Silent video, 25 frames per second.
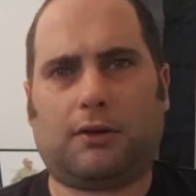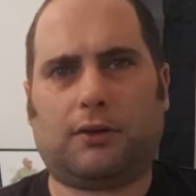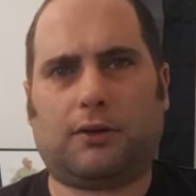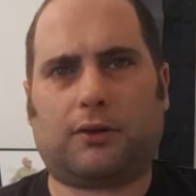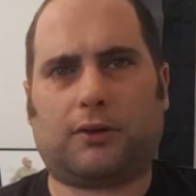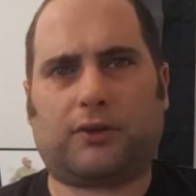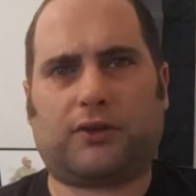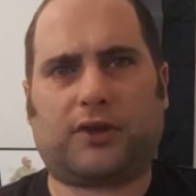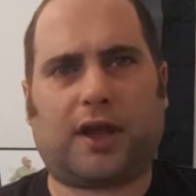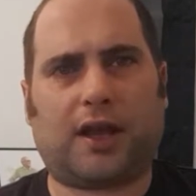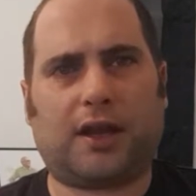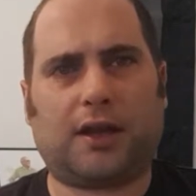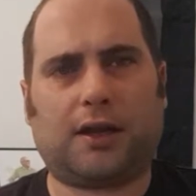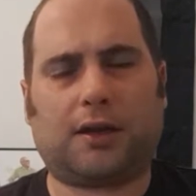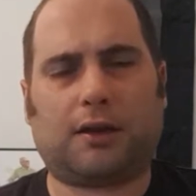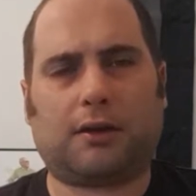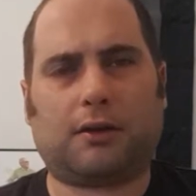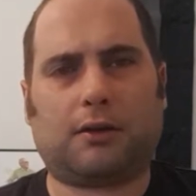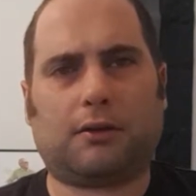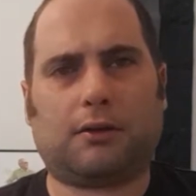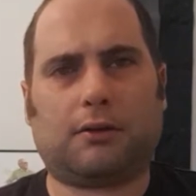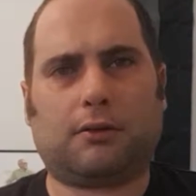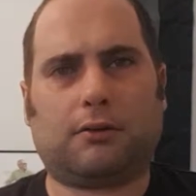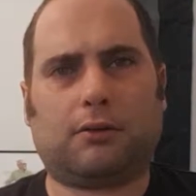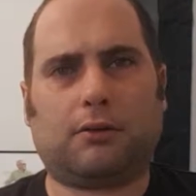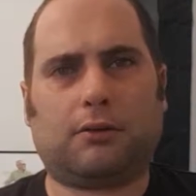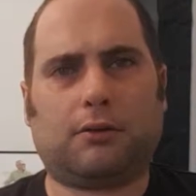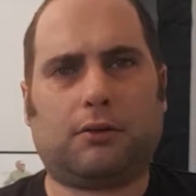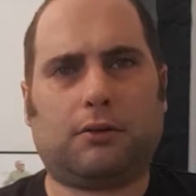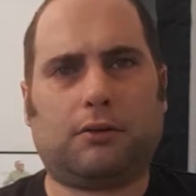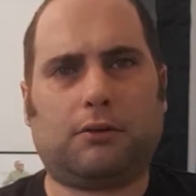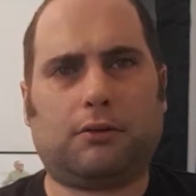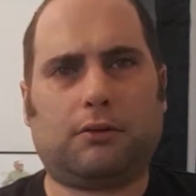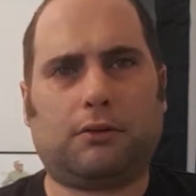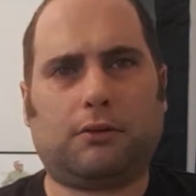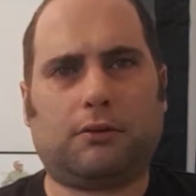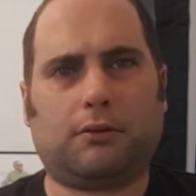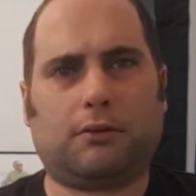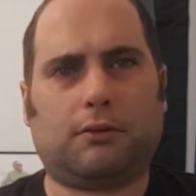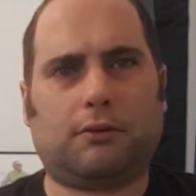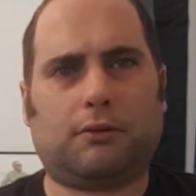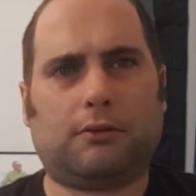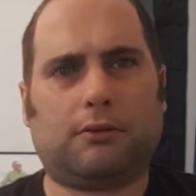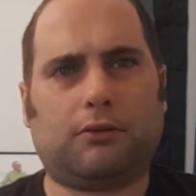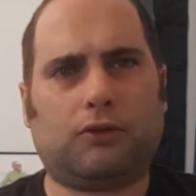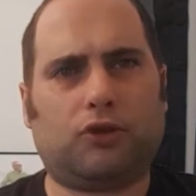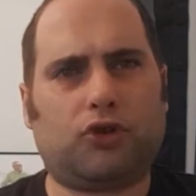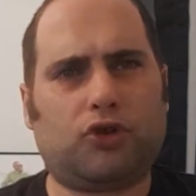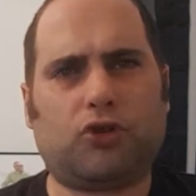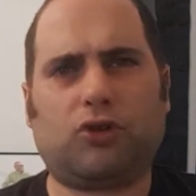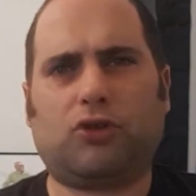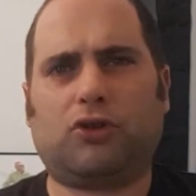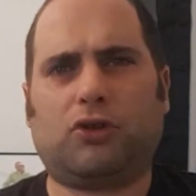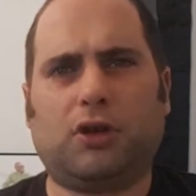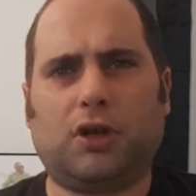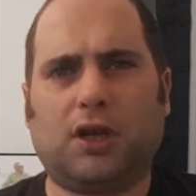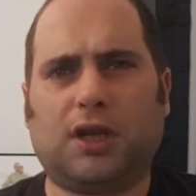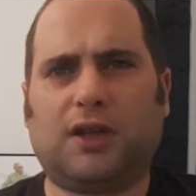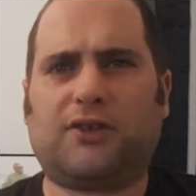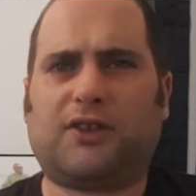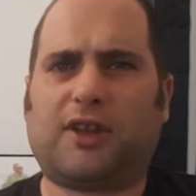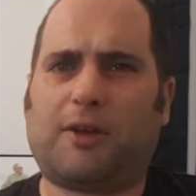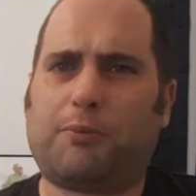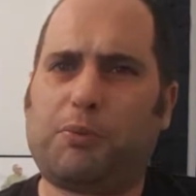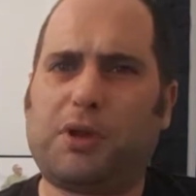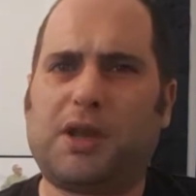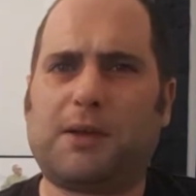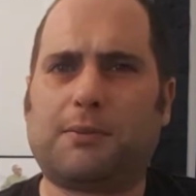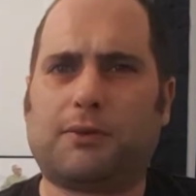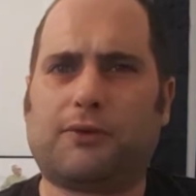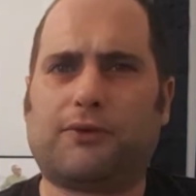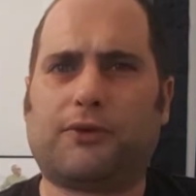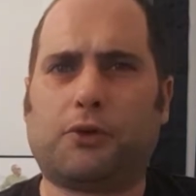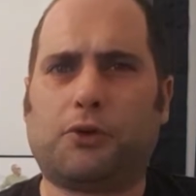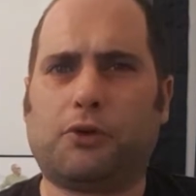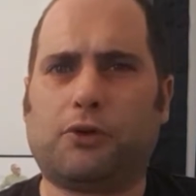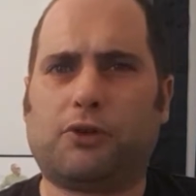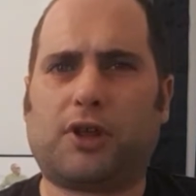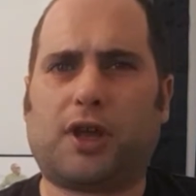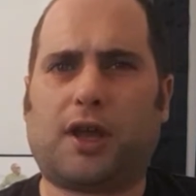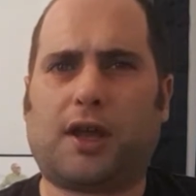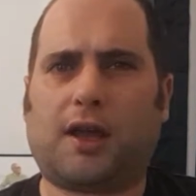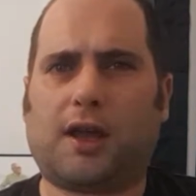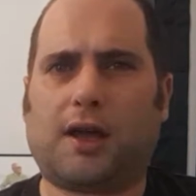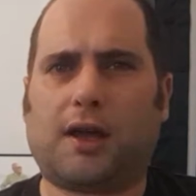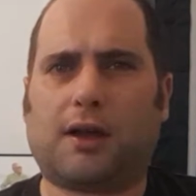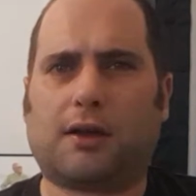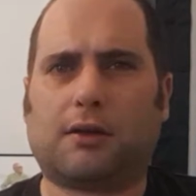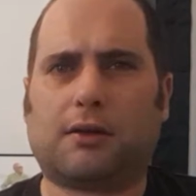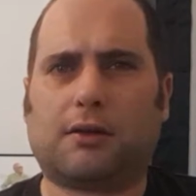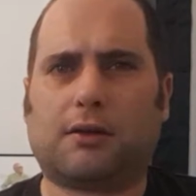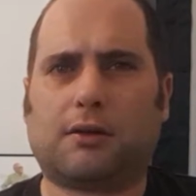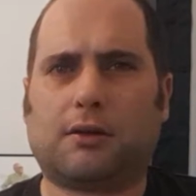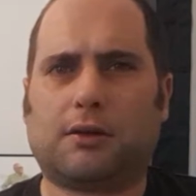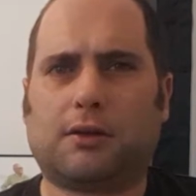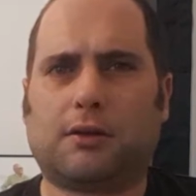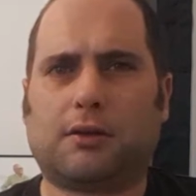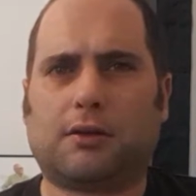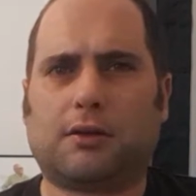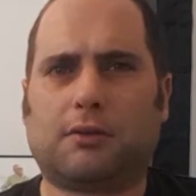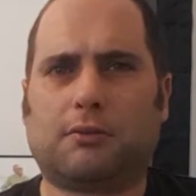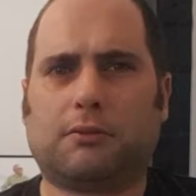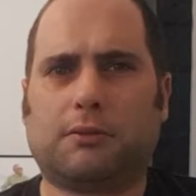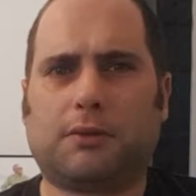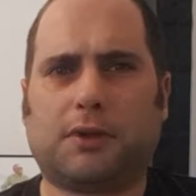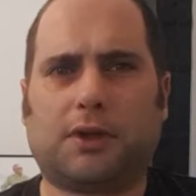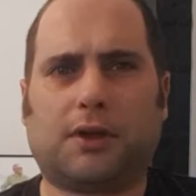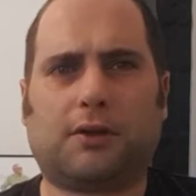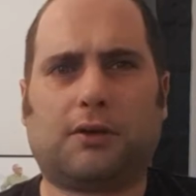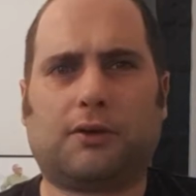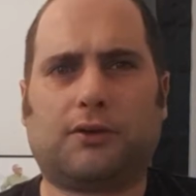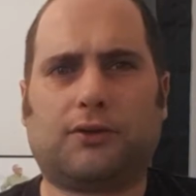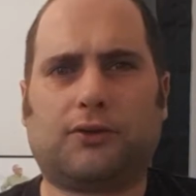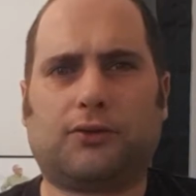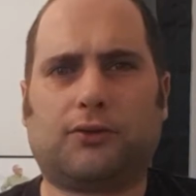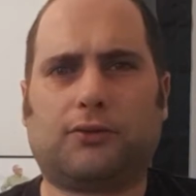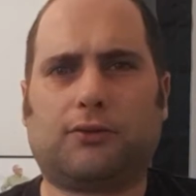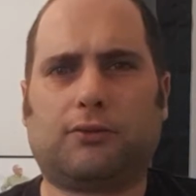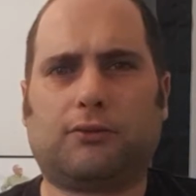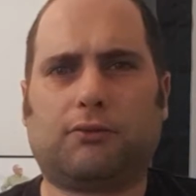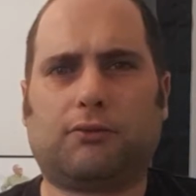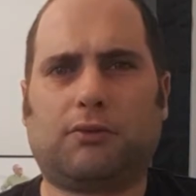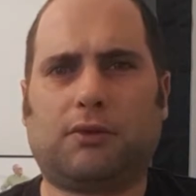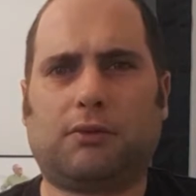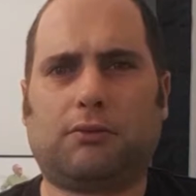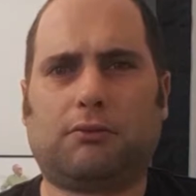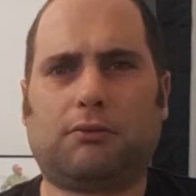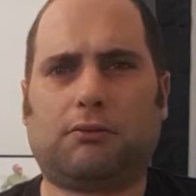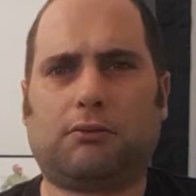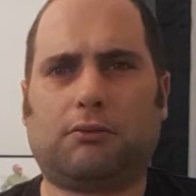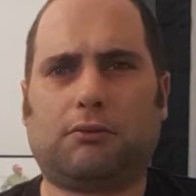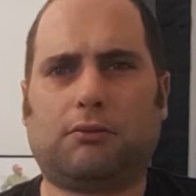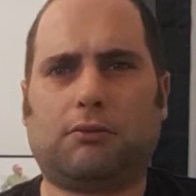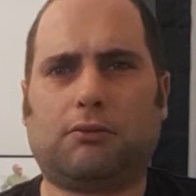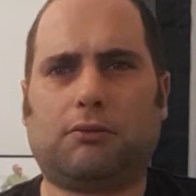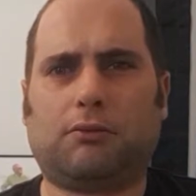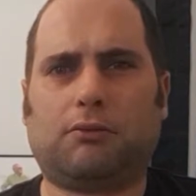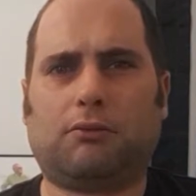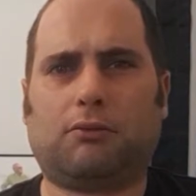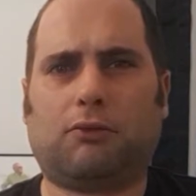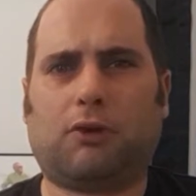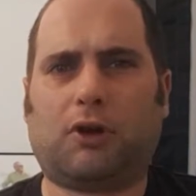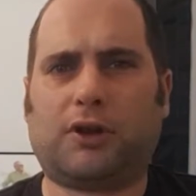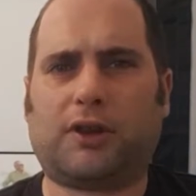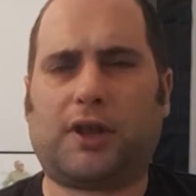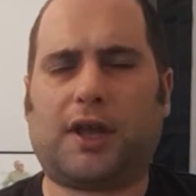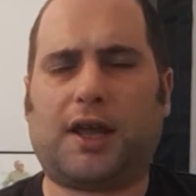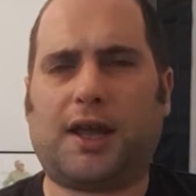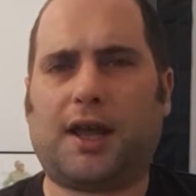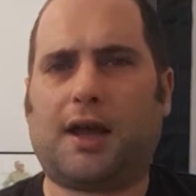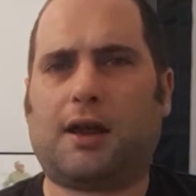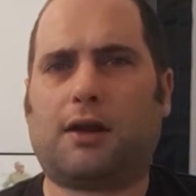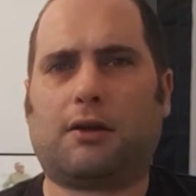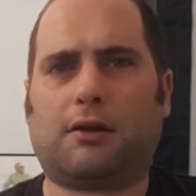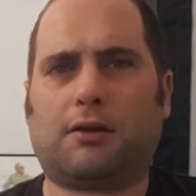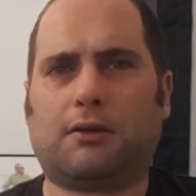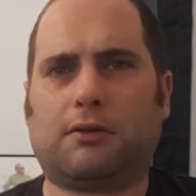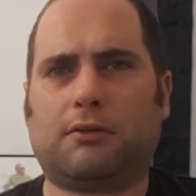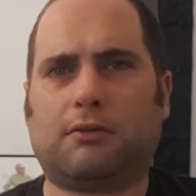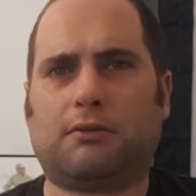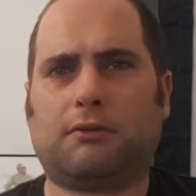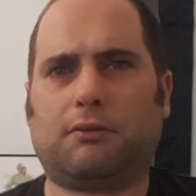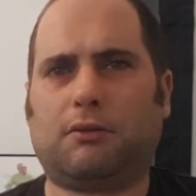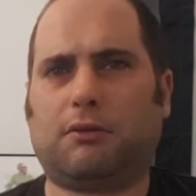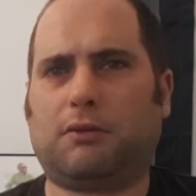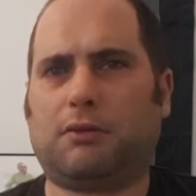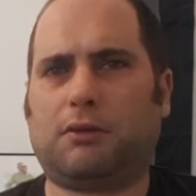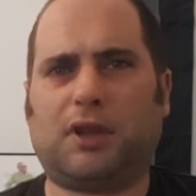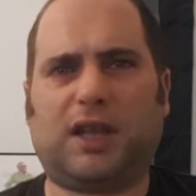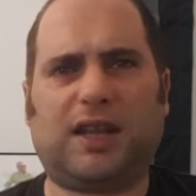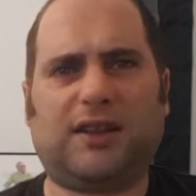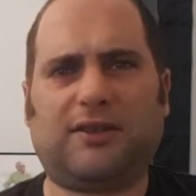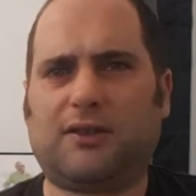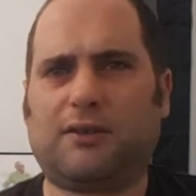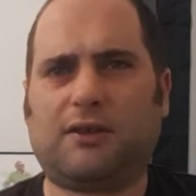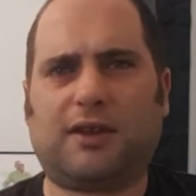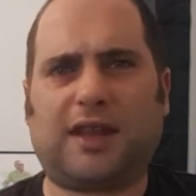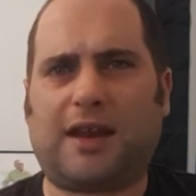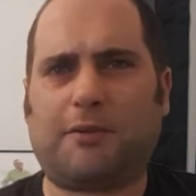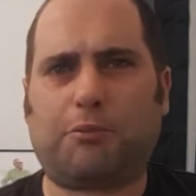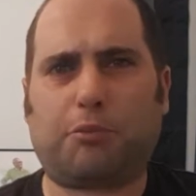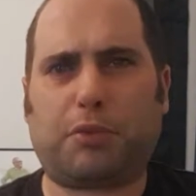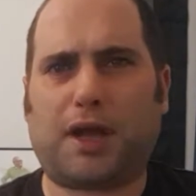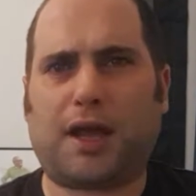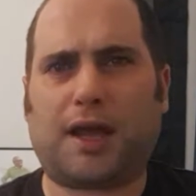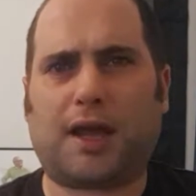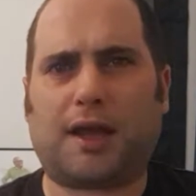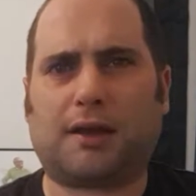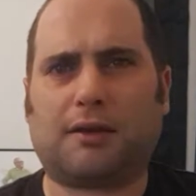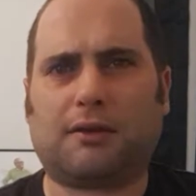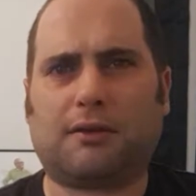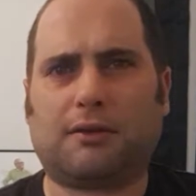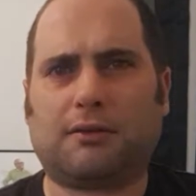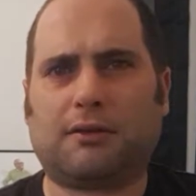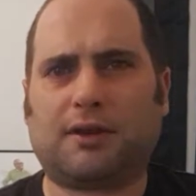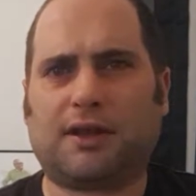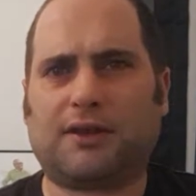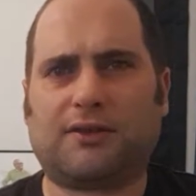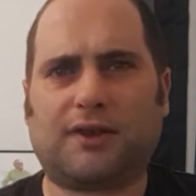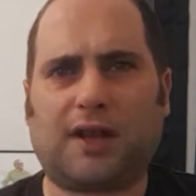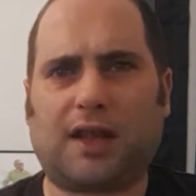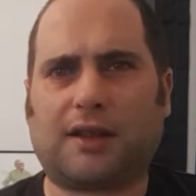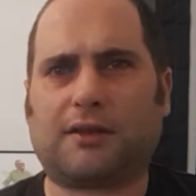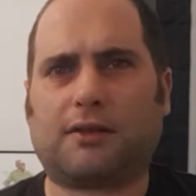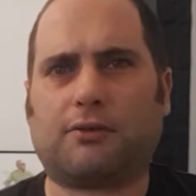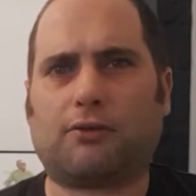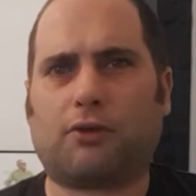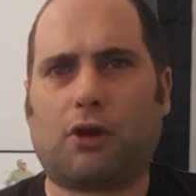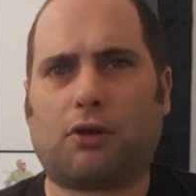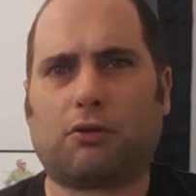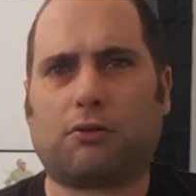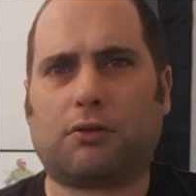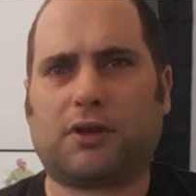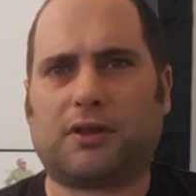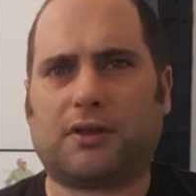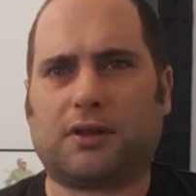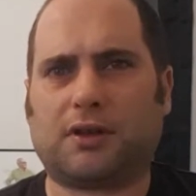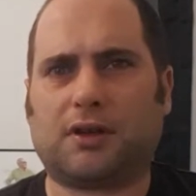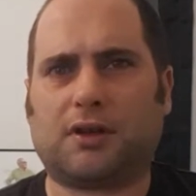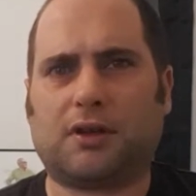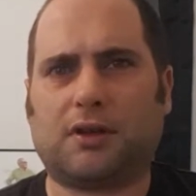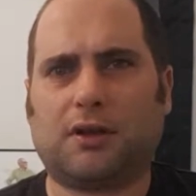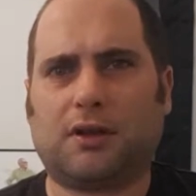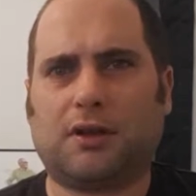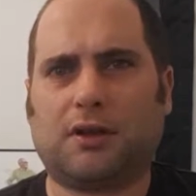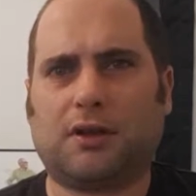saying you should accept people for who they are, because what they are isn't that bad. There's nothing wrong with it.